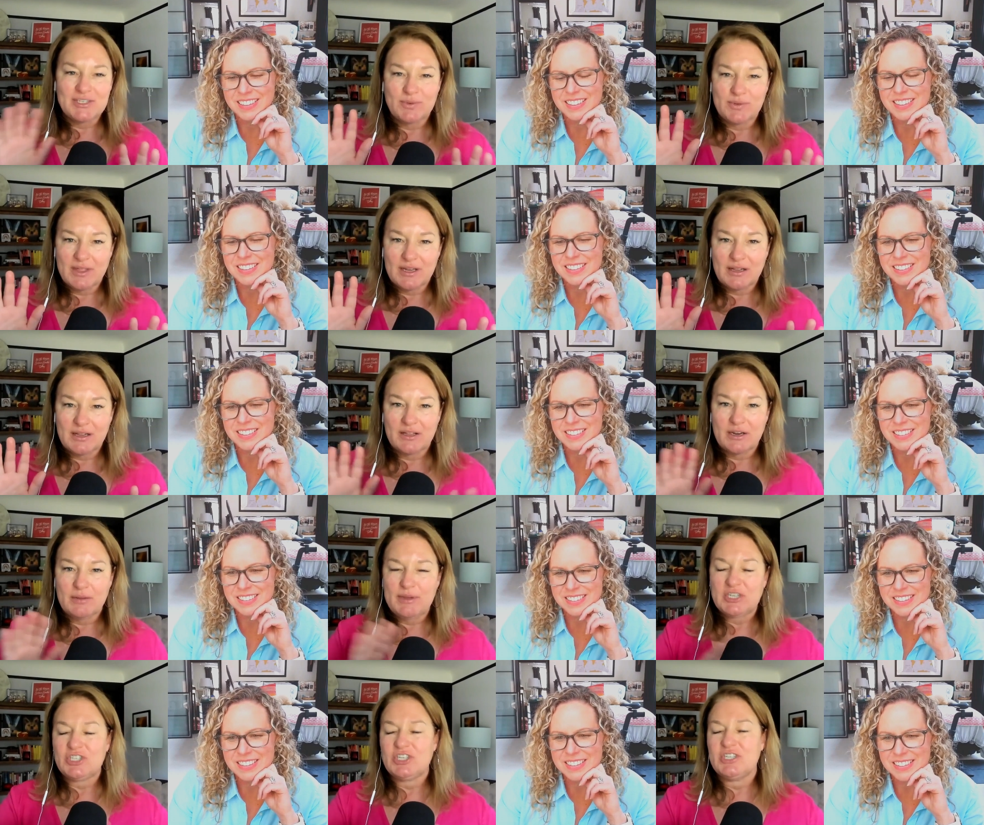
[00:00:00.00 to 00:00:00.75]
Speaker 1: with it a little
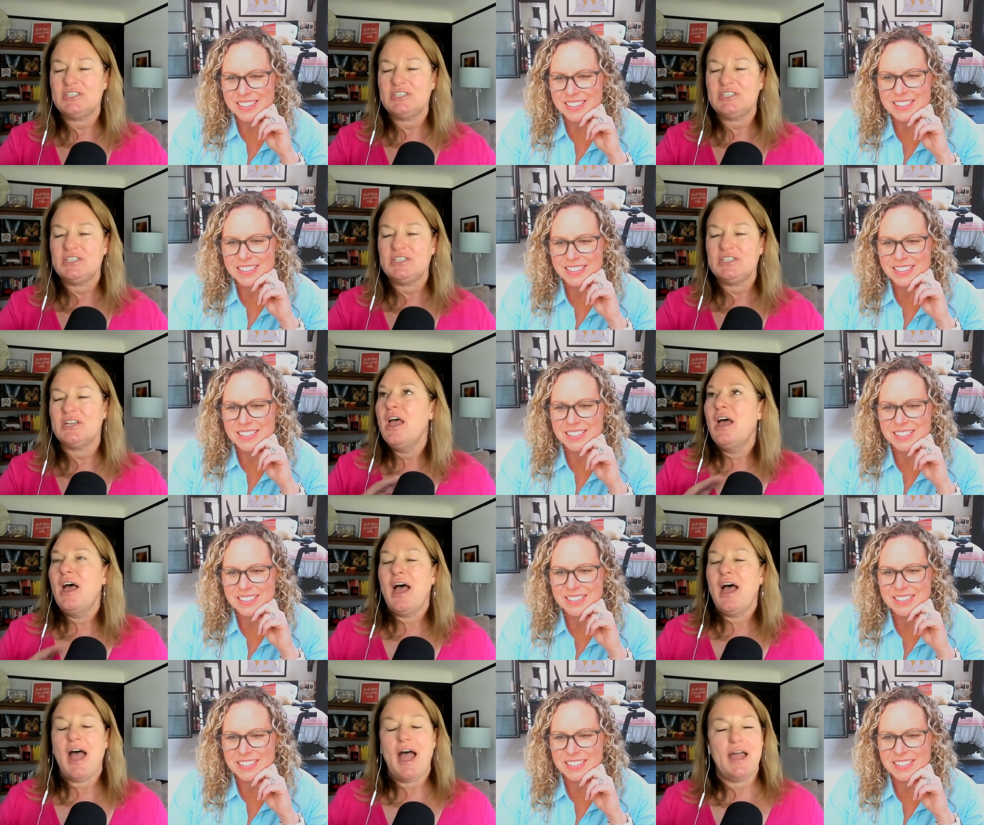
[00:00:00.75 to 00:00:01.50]
bit, she,
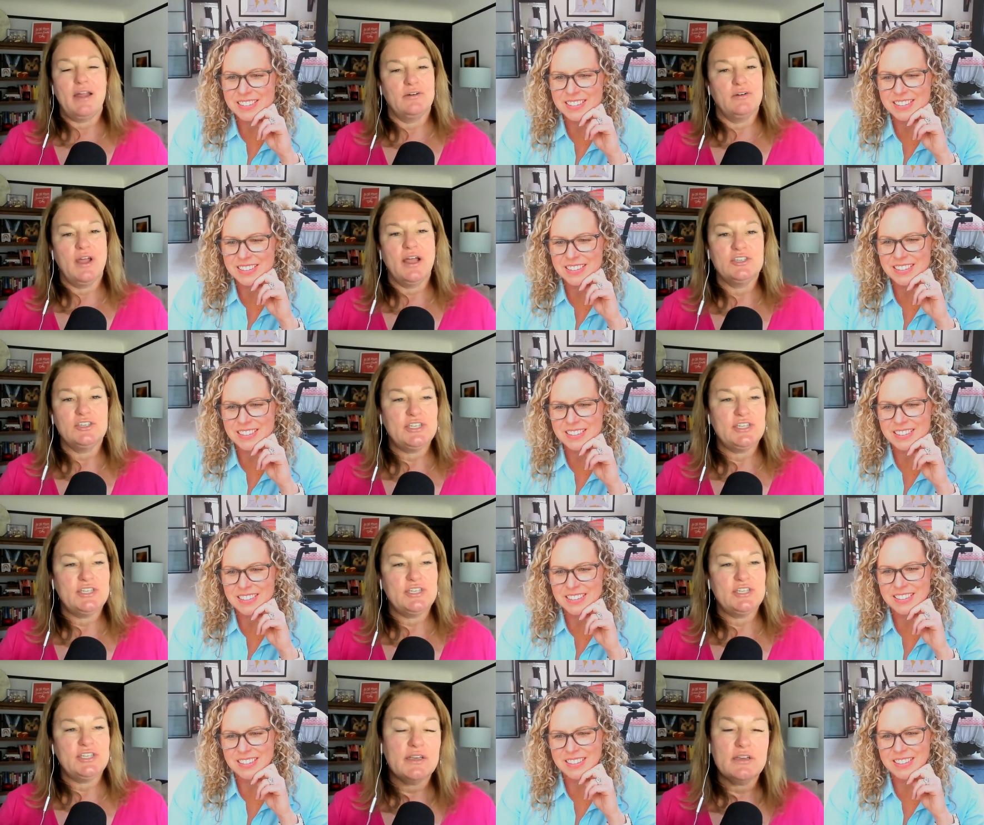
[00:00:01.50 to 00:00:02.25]
I don't know how she
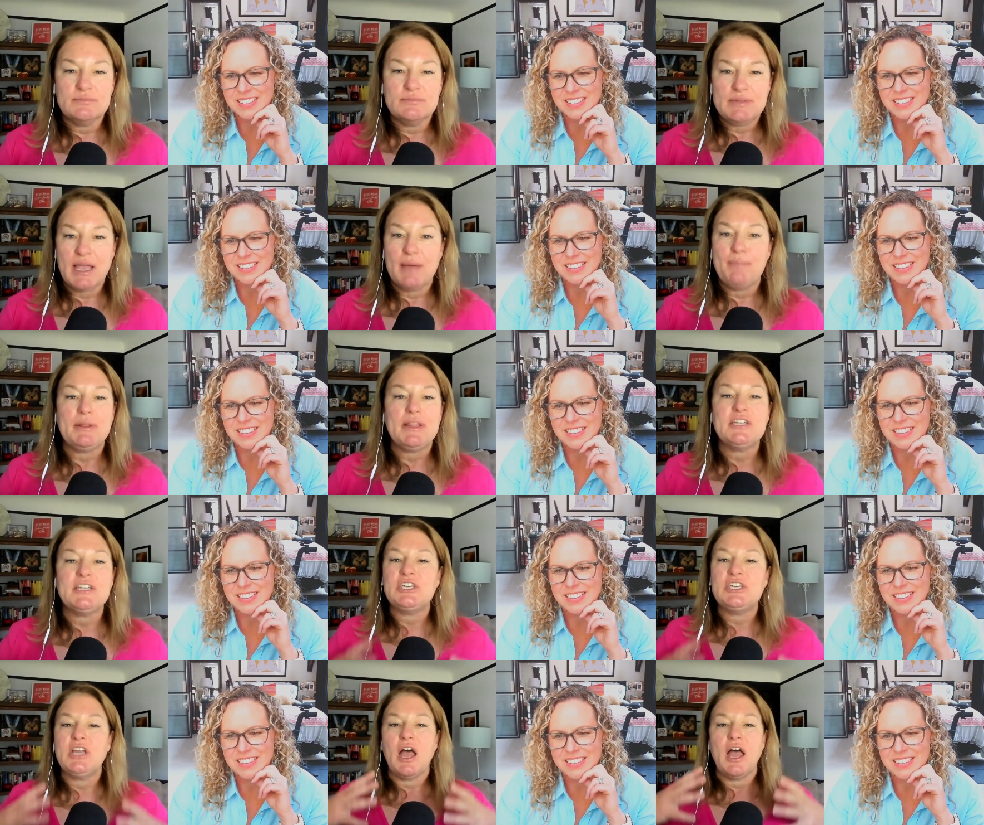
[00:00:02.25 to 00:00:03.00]
hasn't killed me yet, but like
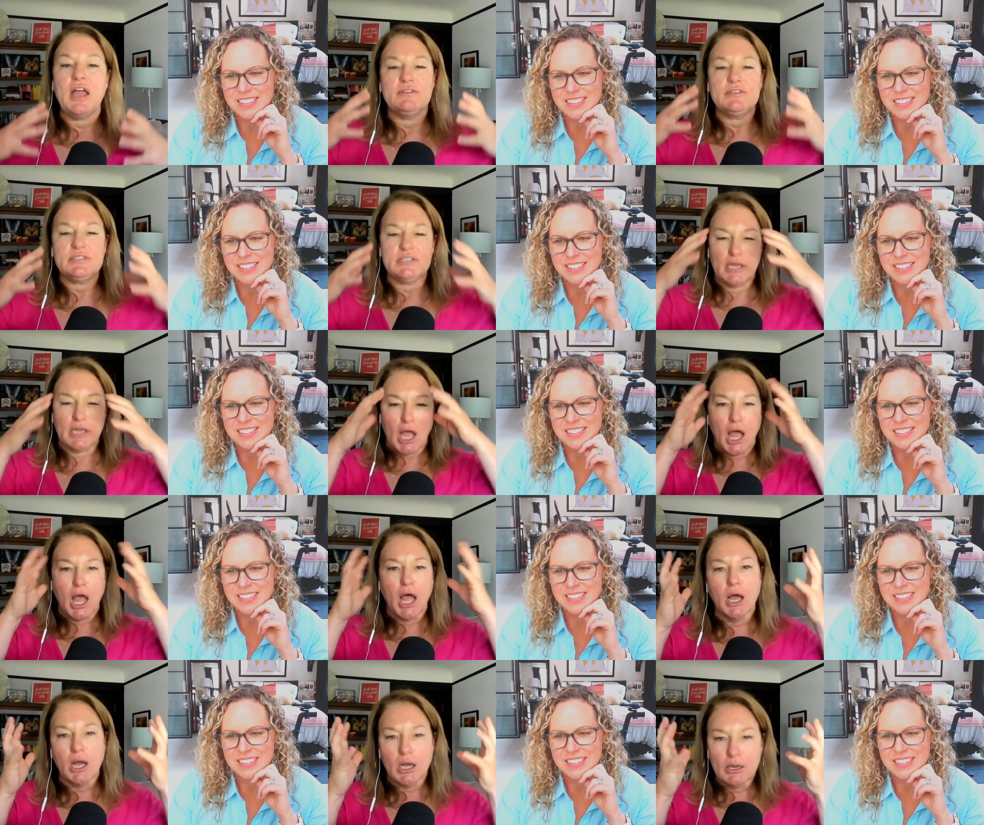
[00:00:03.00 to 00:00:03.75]
she kind of is like,
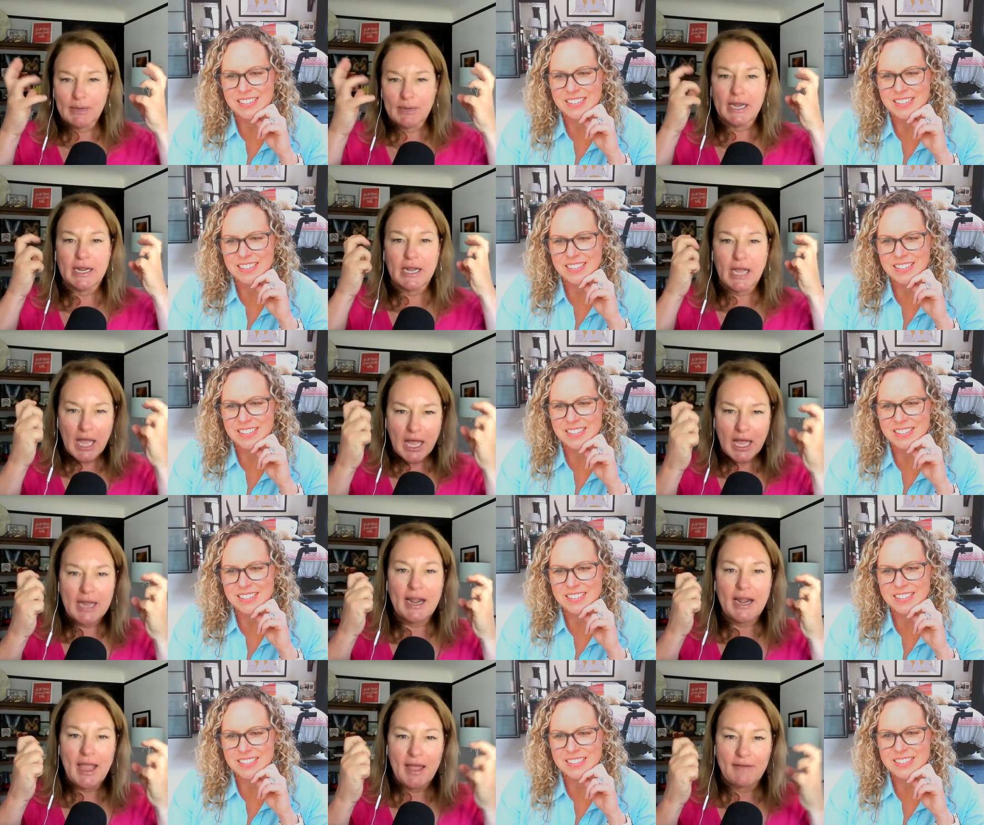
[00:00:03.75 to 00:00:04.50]
oh my God,
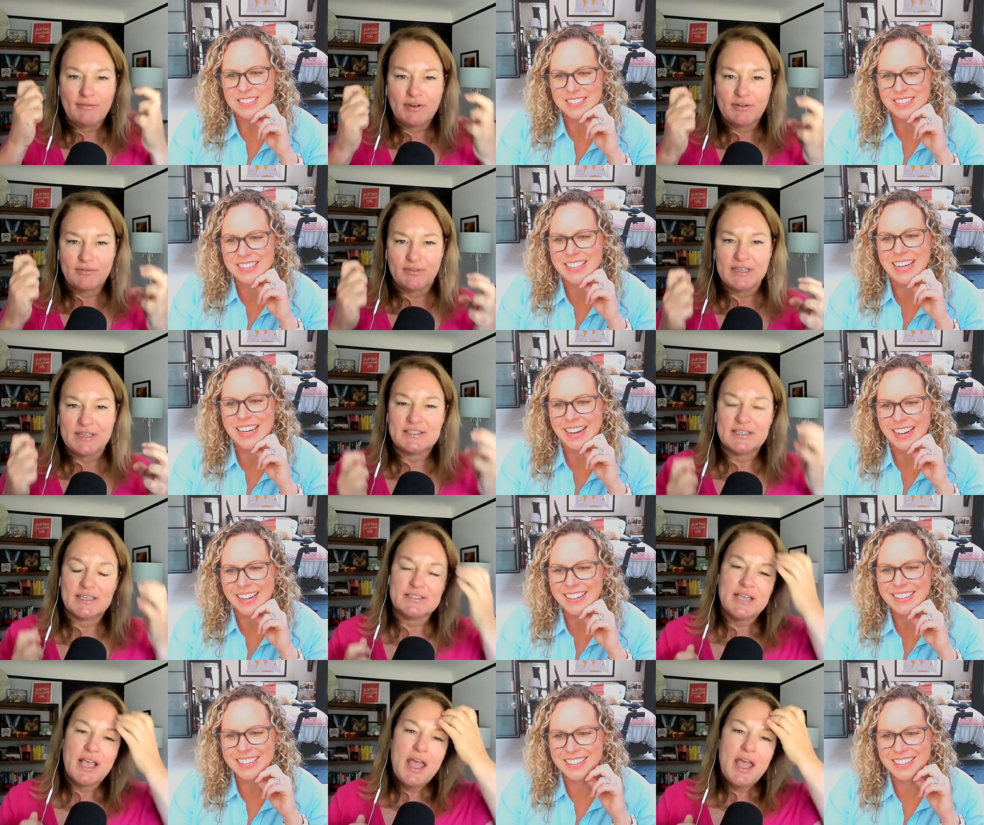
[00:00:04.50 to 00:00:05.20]
I have to fix this.